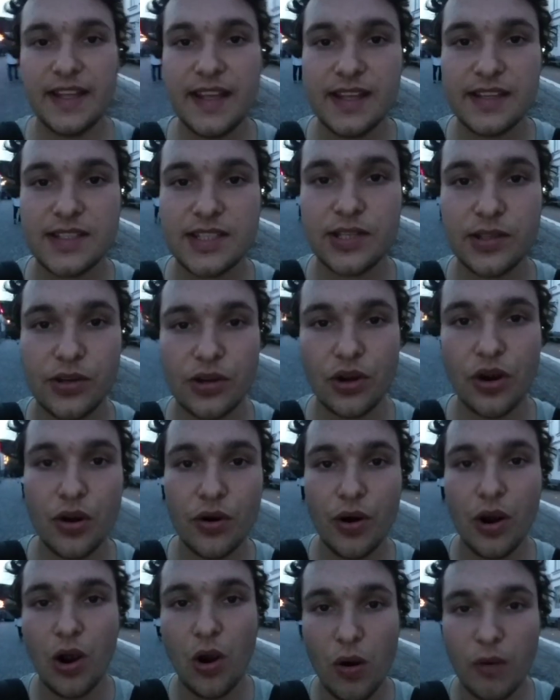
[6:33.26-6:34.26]
I need to
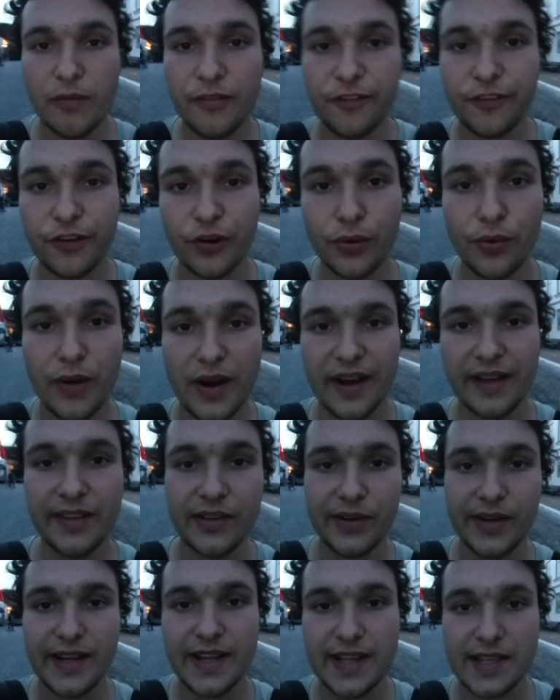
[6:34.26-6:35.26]
go home for one
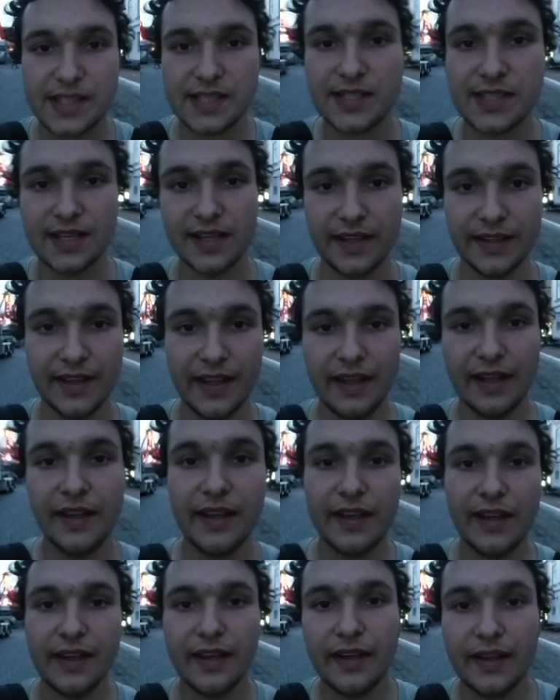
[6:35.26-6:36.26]
reason
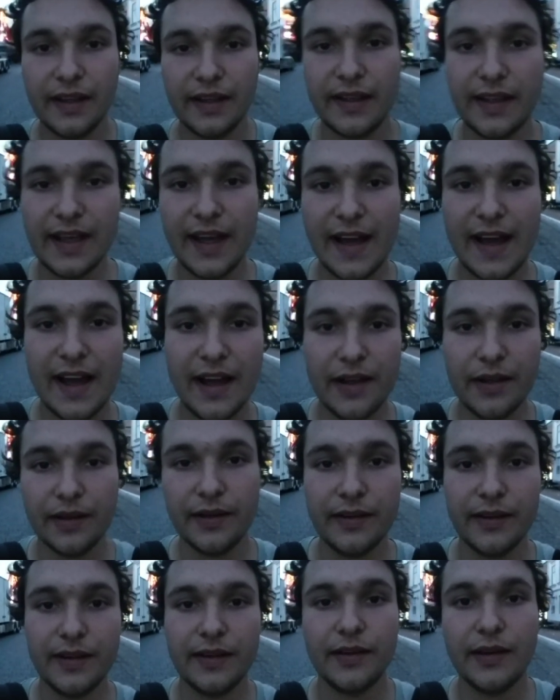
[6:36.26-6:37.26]
yeah,
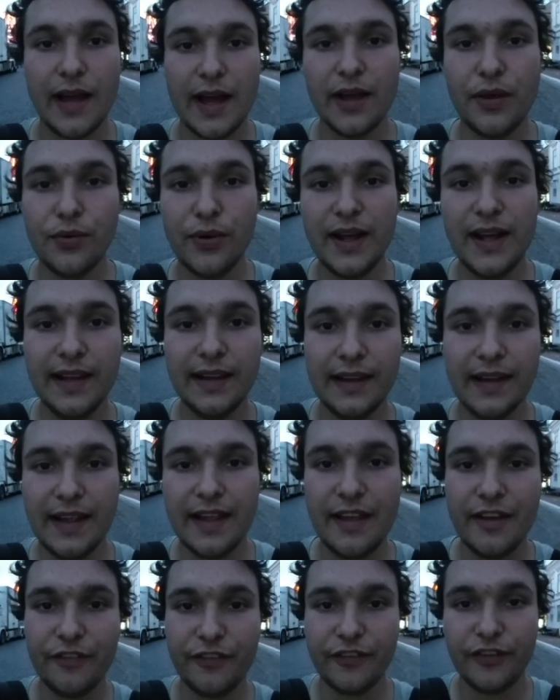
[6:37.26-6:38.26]
I, I will
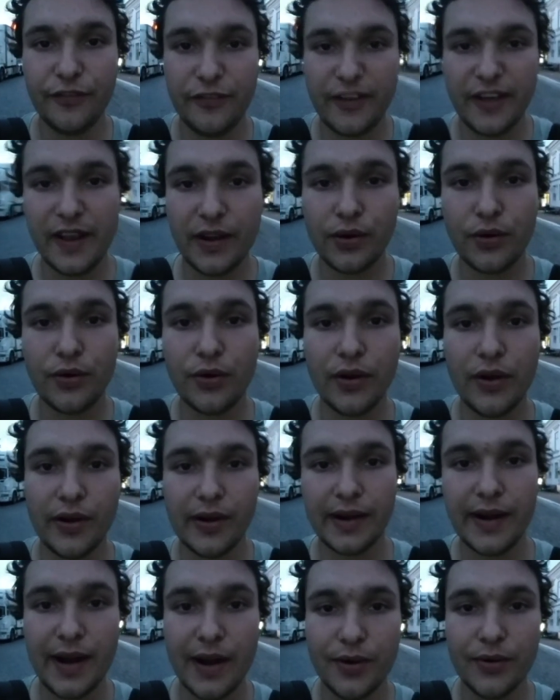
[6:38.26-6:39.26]
leave Växjö
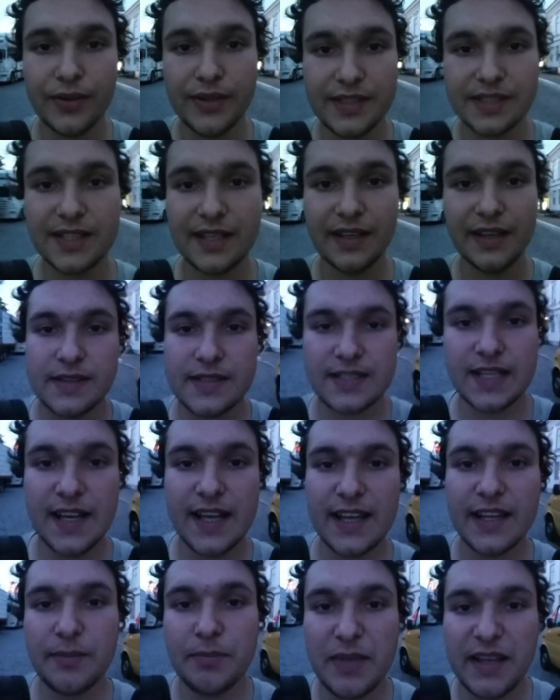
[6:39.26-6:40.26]
around
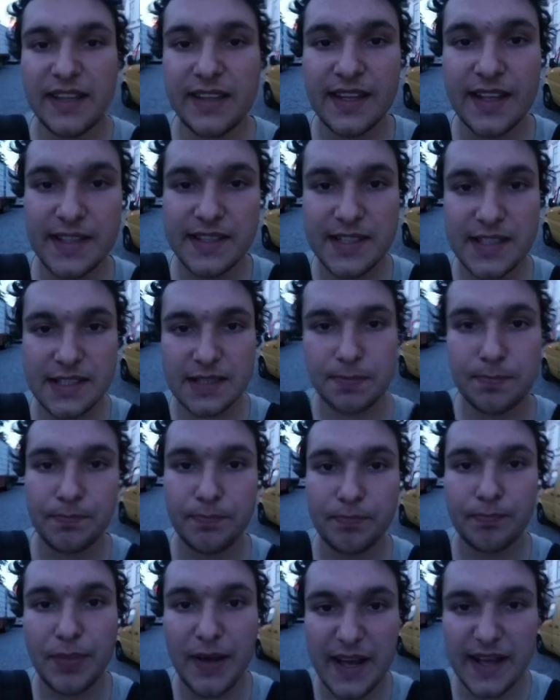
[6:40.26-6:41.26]
10 minutes
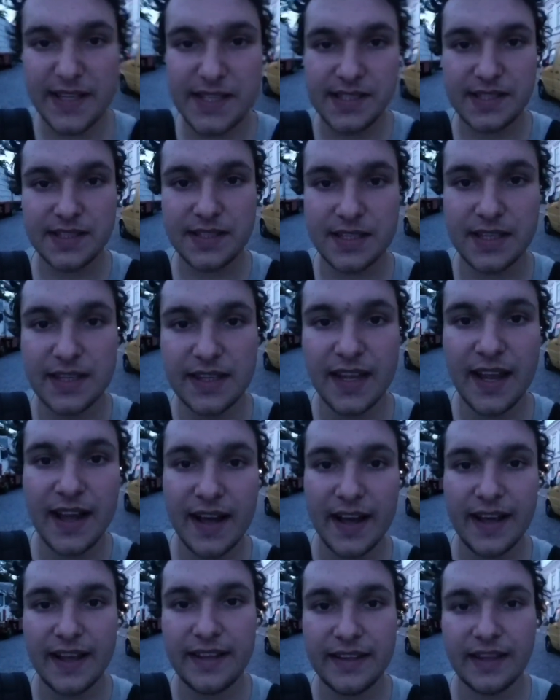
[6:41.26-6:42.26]
past
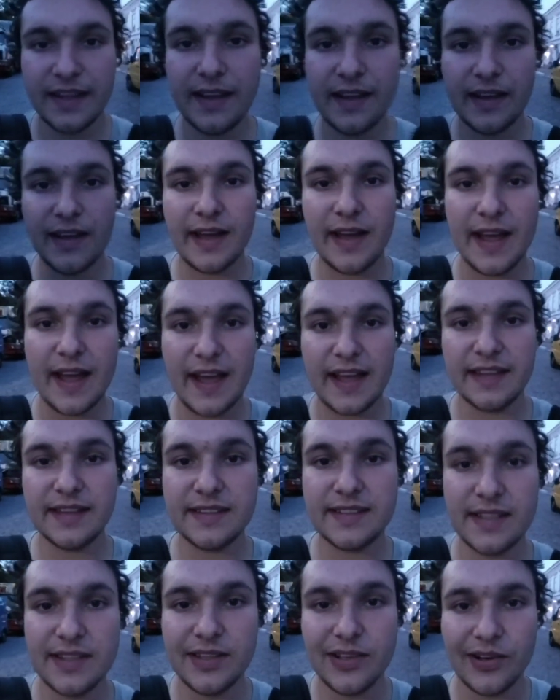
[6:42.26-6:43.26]
9
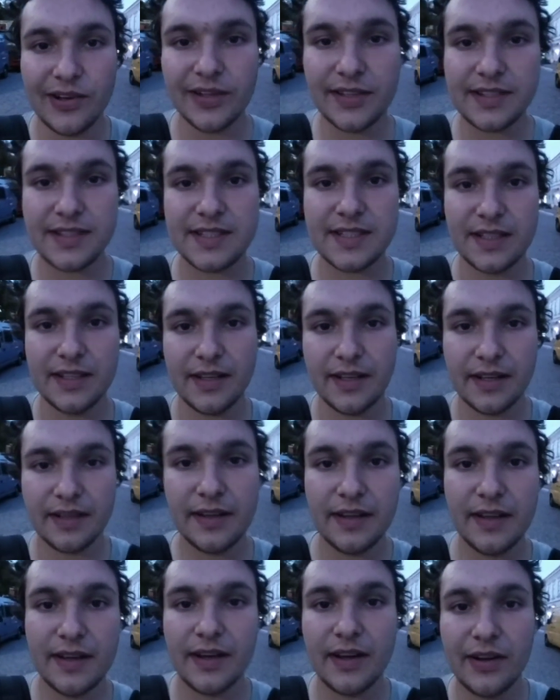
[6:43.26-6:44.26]
and not
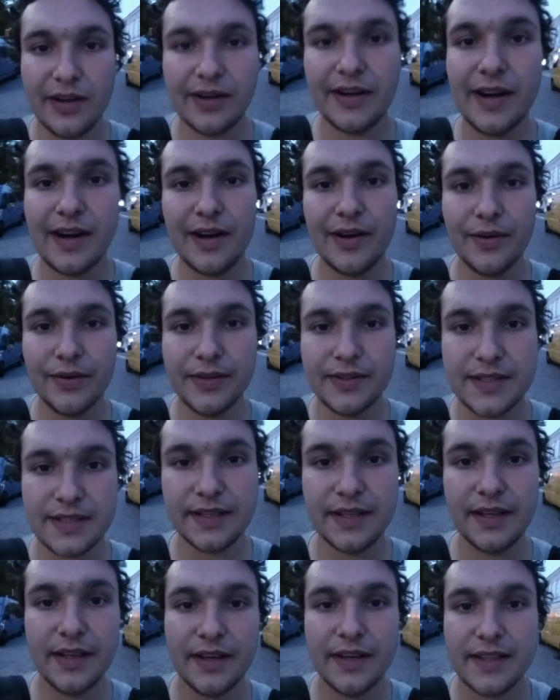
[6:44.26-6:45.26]
around
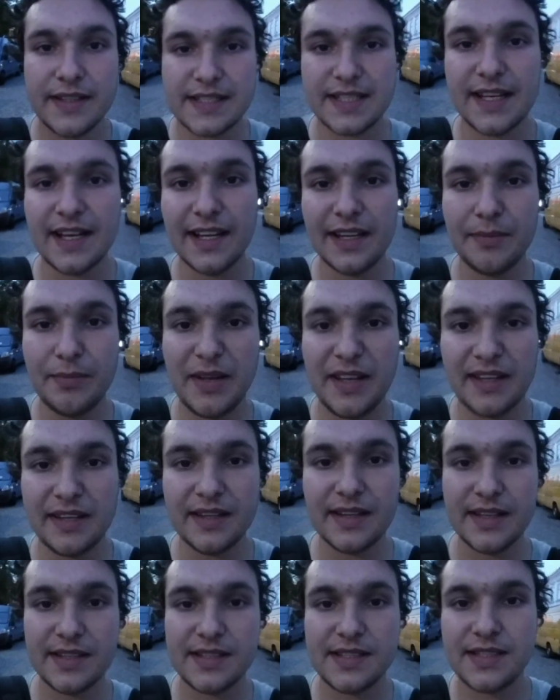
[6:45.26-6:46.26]
10
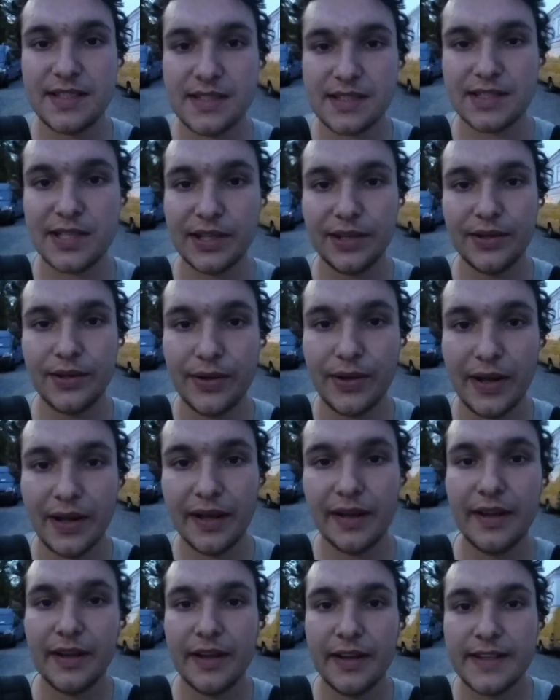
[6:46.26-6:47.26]
minutes to
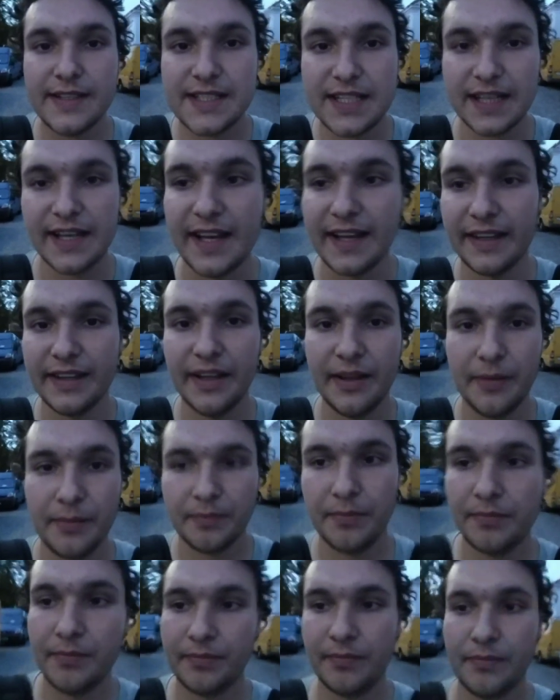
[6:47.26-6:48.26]
10.